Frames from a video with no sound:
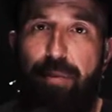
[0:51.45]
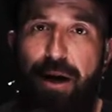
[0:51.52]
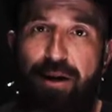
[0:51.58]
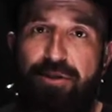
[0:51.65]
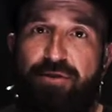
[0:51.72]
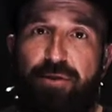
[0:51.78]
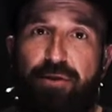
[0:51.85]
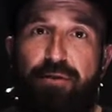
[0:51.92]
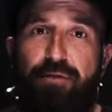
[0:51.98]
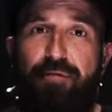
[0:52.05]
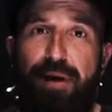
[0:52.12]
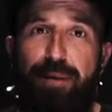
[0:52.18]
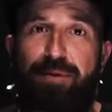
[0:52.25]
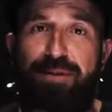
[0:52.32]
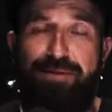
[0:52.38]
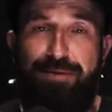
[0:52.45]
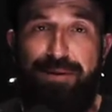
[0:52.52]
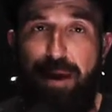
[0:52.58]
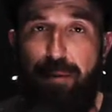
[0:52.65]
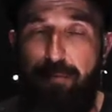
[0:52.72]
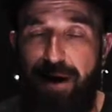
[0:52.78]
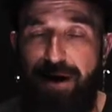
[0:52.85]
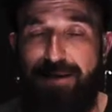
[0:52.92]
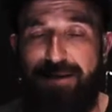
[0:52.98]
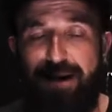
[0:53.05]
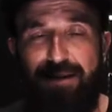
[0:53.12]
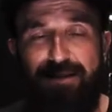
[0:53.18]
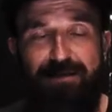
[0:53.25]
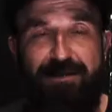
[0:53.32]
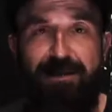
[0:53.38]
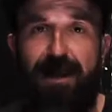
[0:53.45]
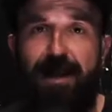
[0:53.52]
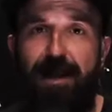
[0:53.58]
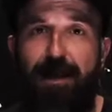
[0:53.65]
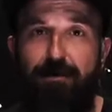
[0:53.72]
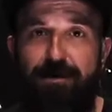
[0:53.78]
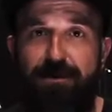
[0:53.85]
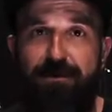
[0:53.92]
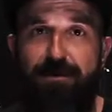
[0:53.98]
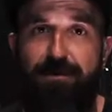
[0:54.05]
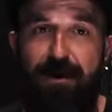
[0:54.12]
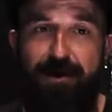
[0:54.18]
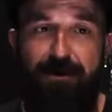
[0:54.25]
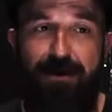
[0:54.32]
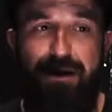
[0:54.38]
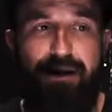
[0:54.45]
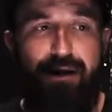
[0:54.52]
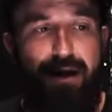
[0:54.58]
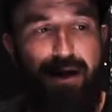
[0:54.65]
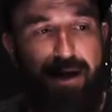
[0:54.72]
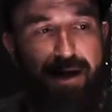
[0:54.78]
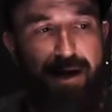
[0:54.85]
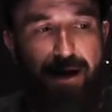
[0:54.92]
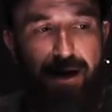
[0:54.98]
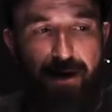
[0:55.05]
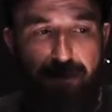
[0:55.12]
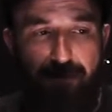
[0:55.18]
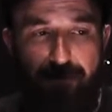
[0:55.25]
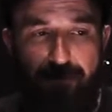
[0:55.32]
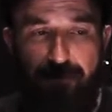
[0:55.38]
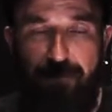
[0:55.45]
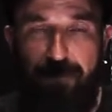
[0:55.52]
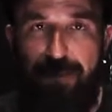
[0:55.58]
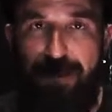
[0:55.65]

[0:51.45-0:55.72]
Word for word: Boxer, famous, named Mike Tyson, and he was very um,